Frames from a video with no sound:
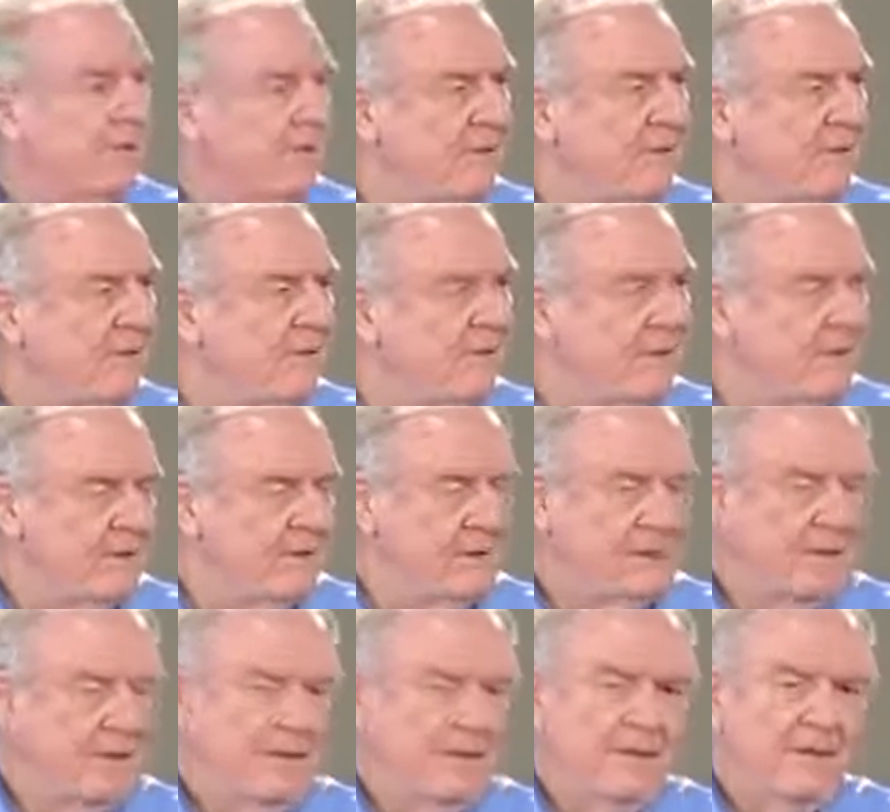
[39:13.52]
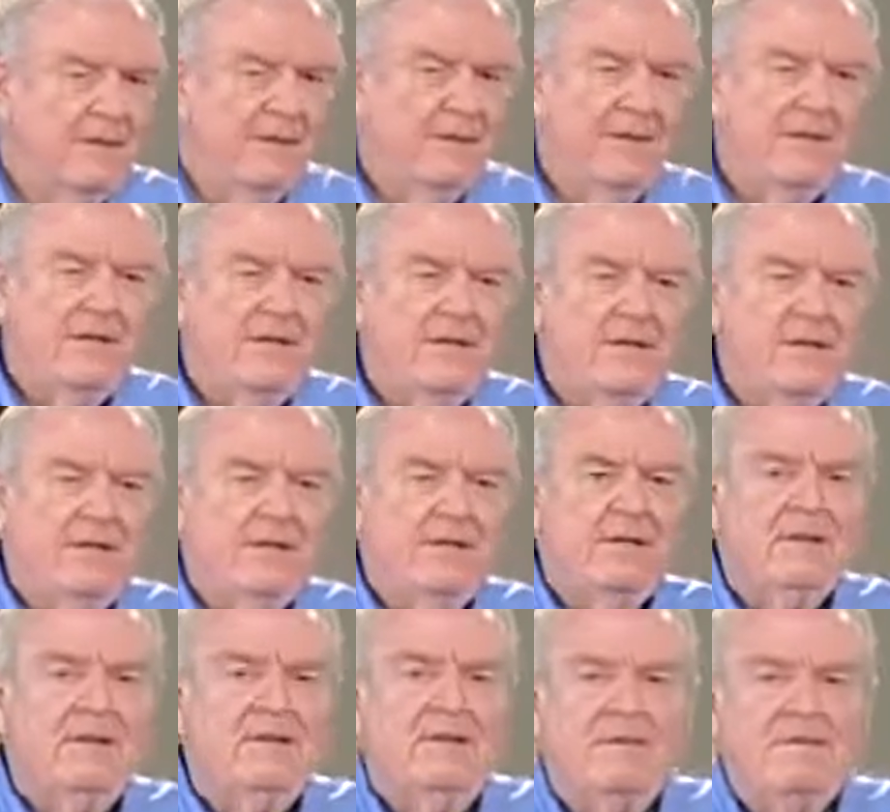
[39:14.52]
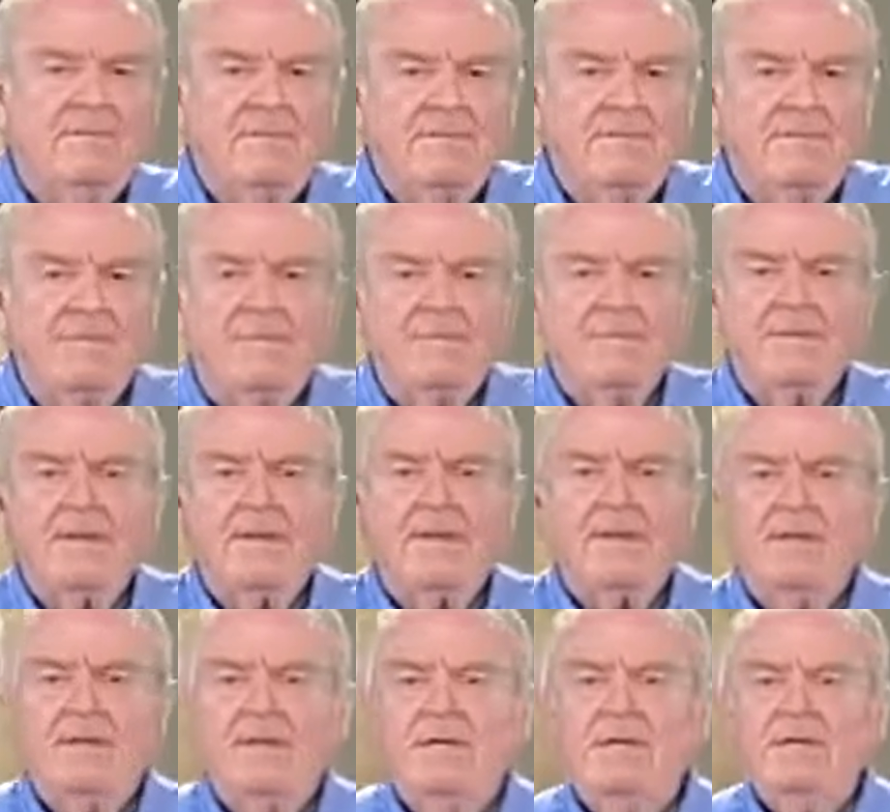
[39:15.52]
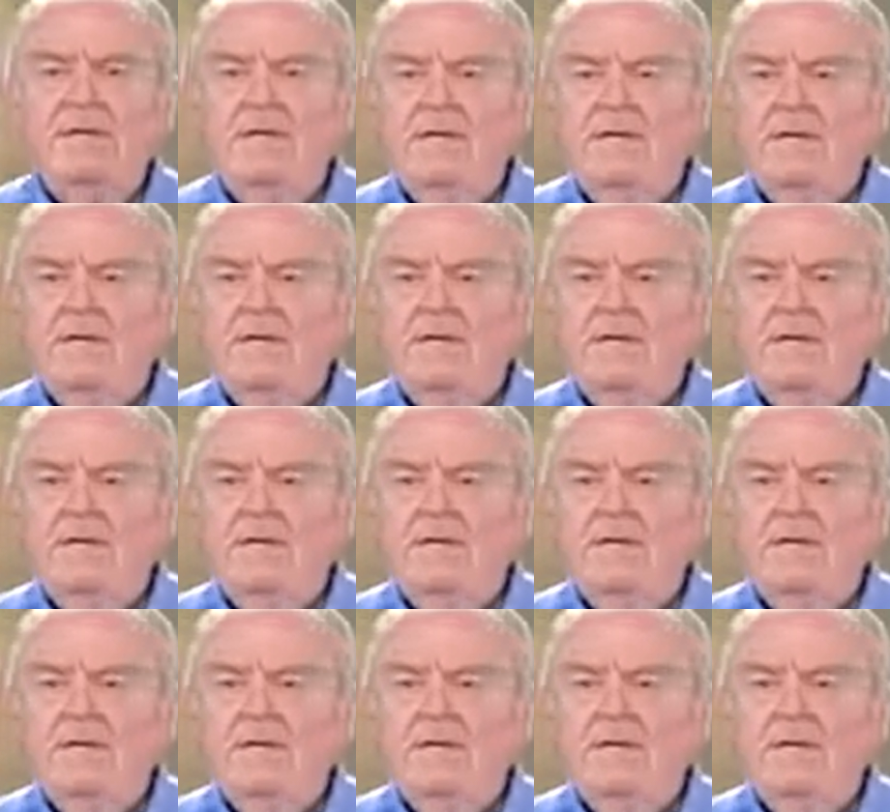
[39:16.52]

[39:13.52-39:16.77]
(silence)